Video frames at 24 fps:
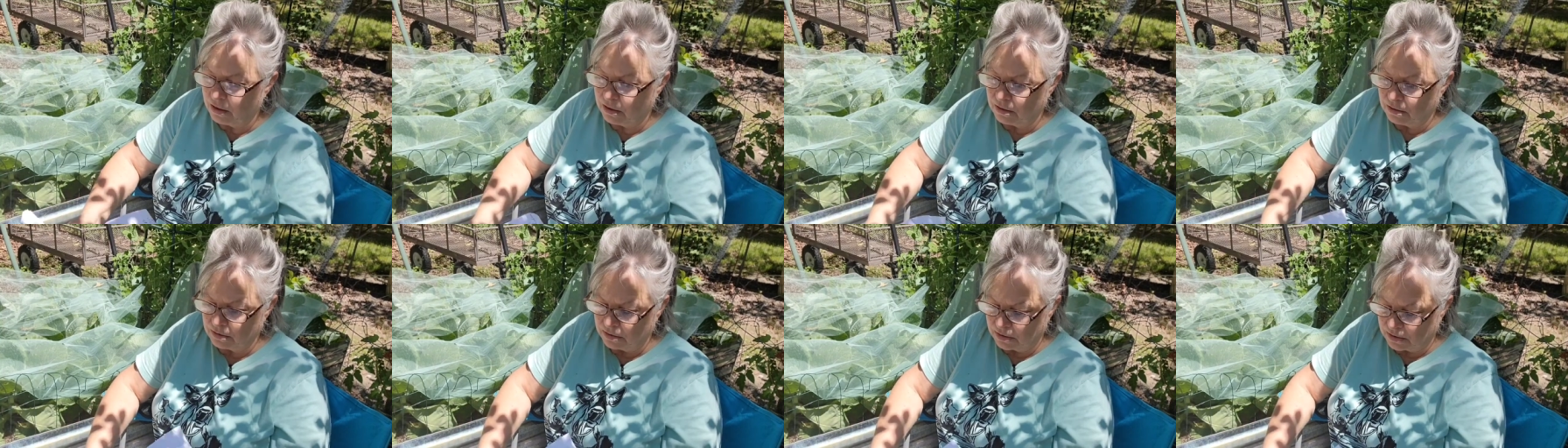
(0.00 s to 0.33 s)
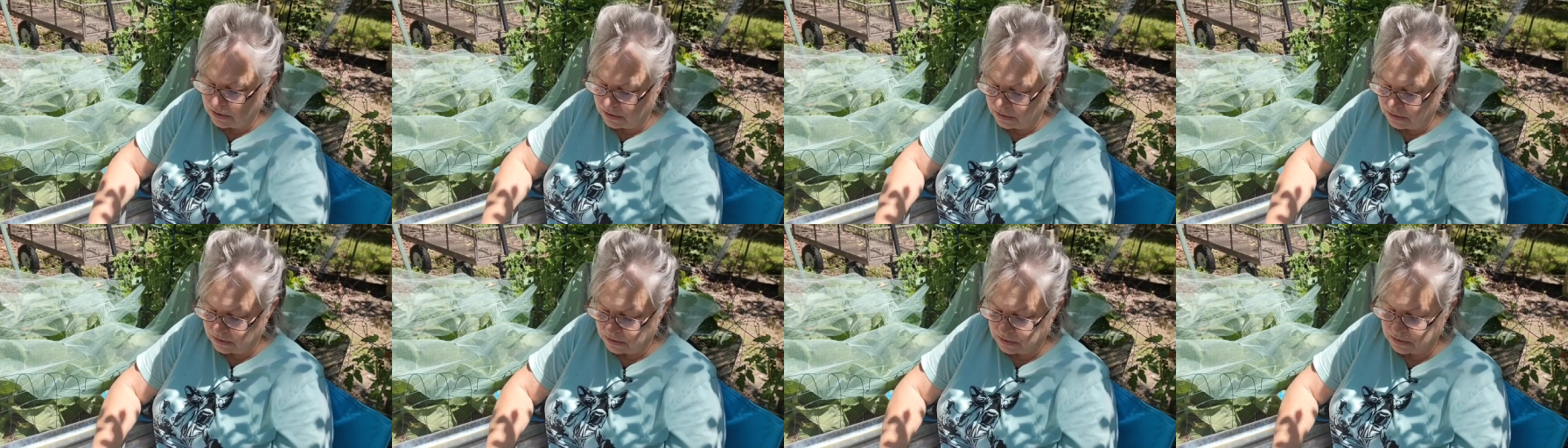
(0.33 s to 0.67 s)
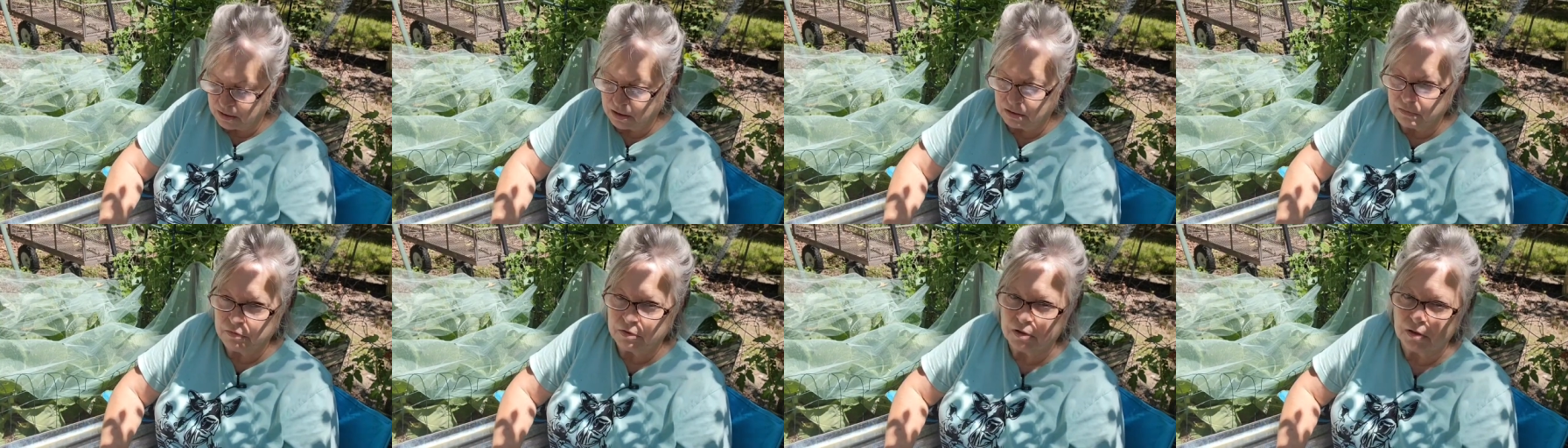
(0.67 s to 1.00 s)
and
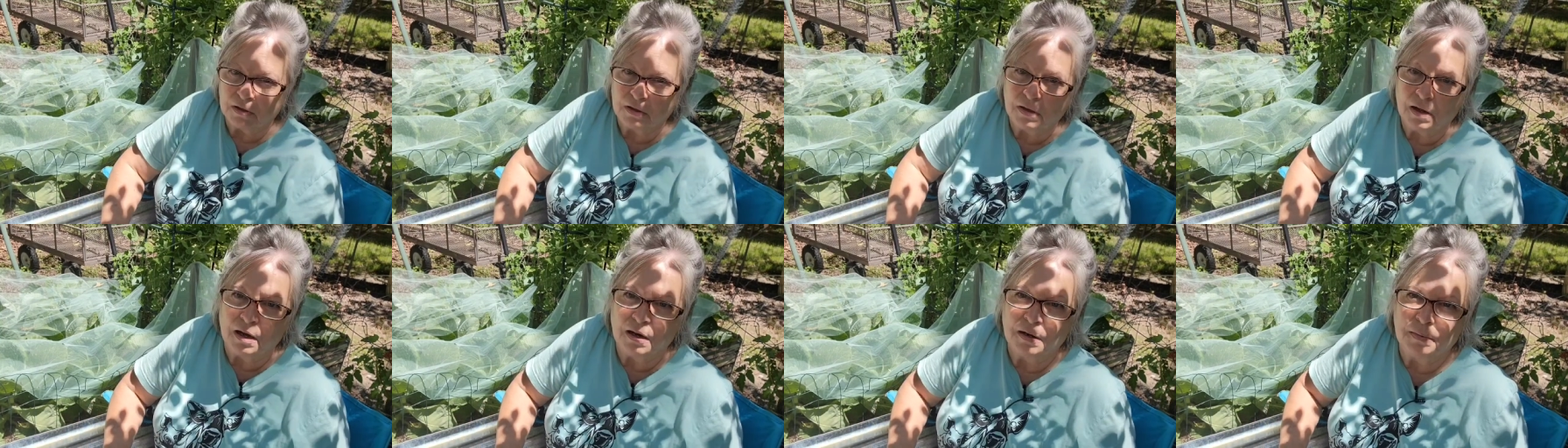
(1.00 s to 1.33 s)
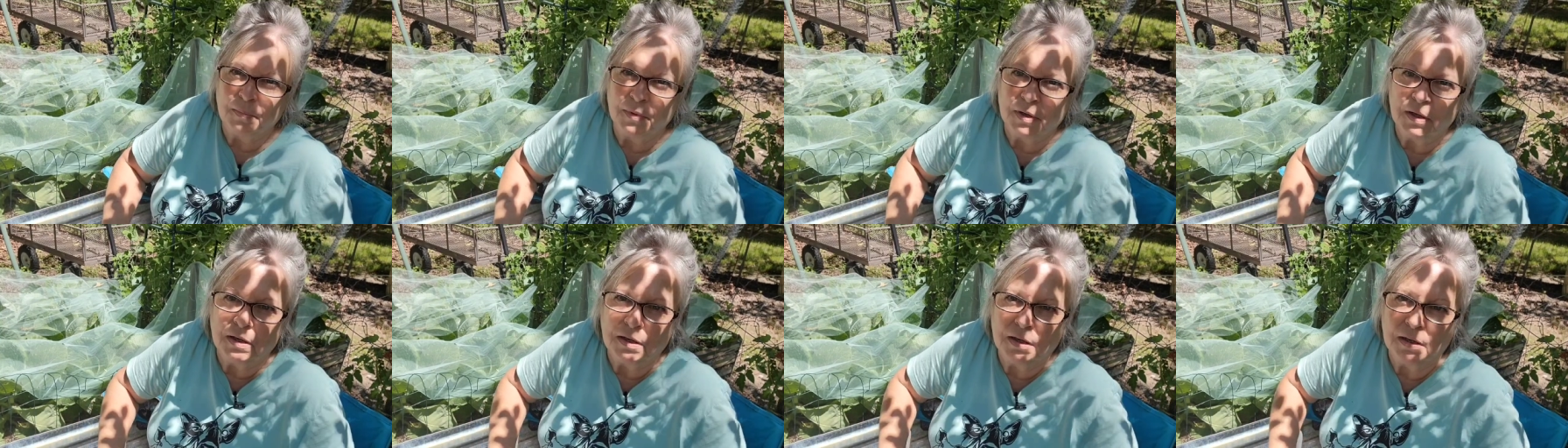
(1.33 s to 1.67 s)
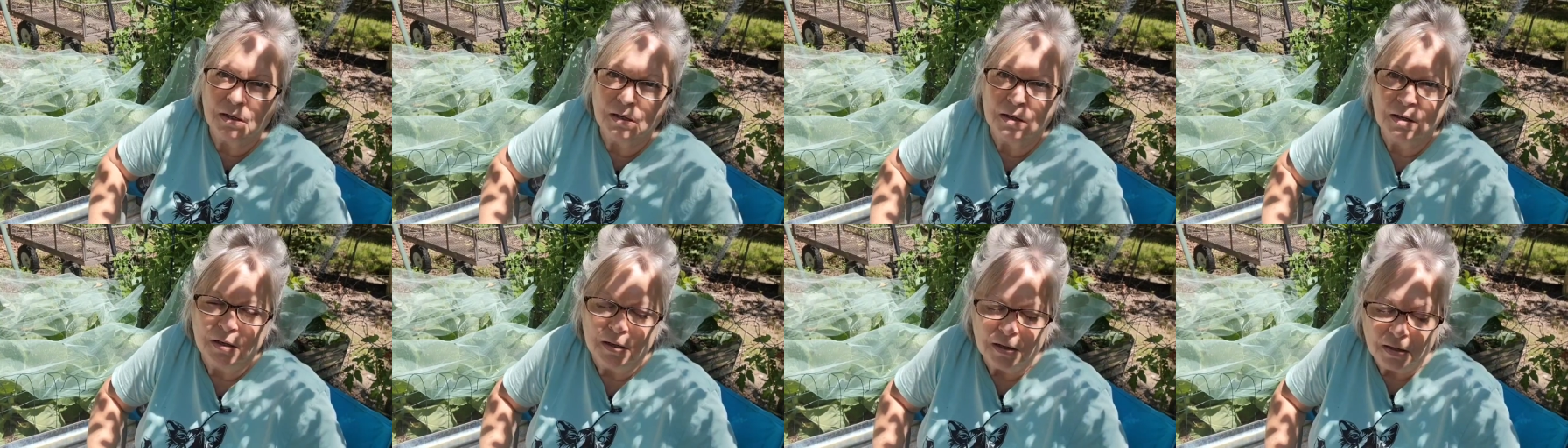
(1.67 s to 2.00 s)
save you a lot of
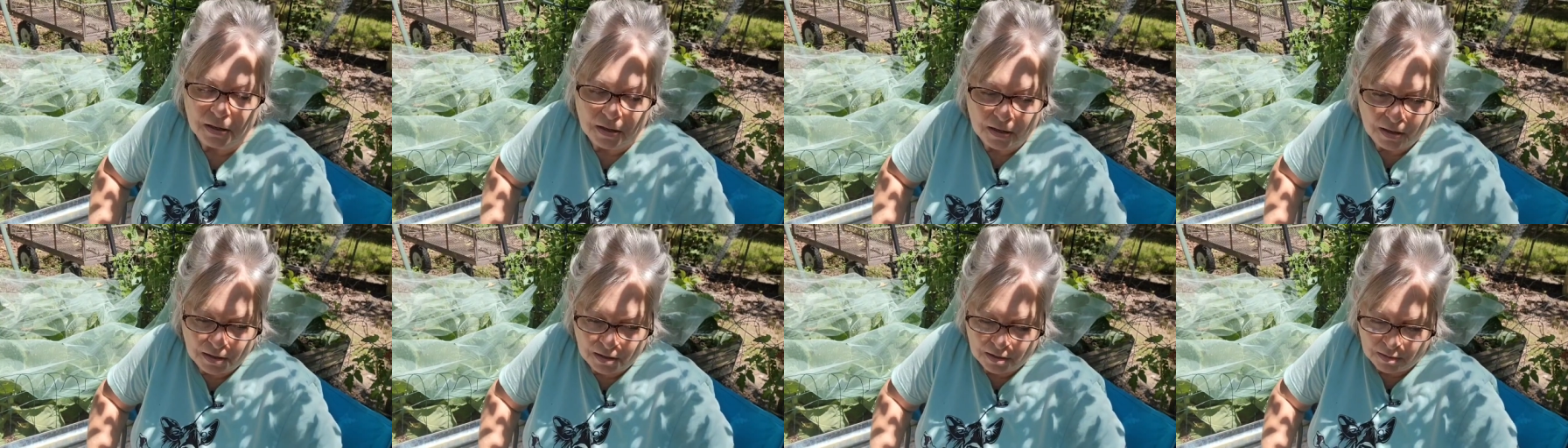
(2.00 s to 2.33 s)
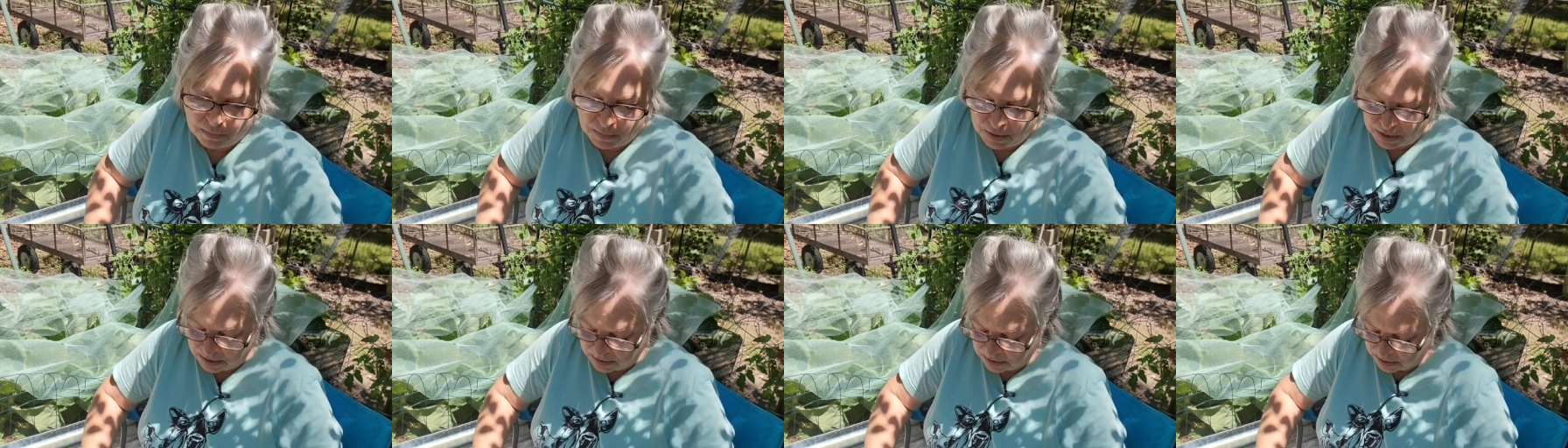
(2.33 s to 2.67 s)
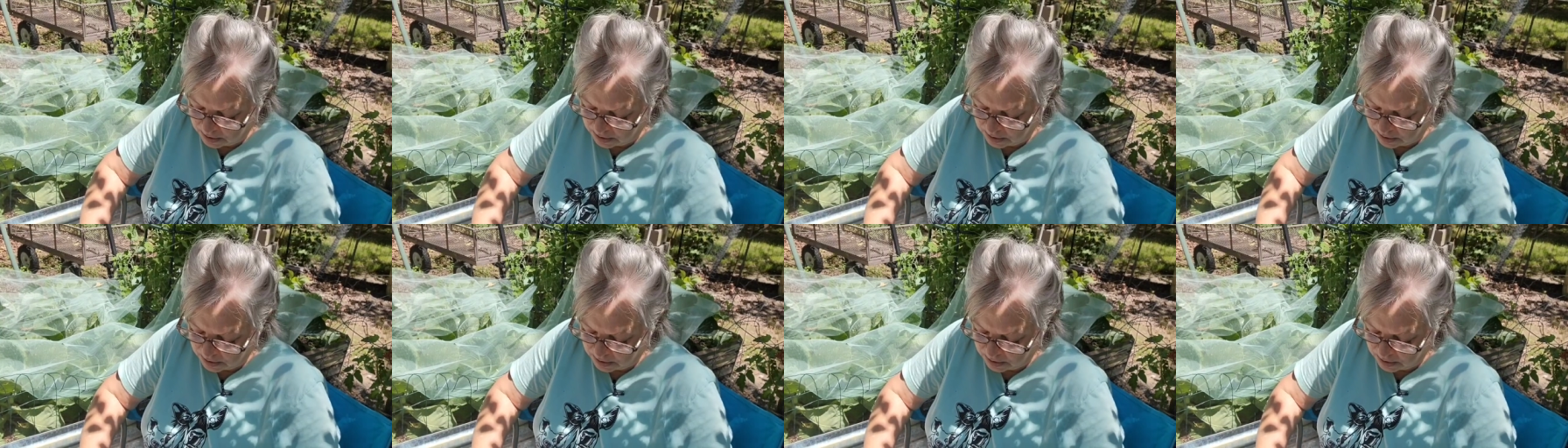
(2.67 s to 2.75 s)
money. And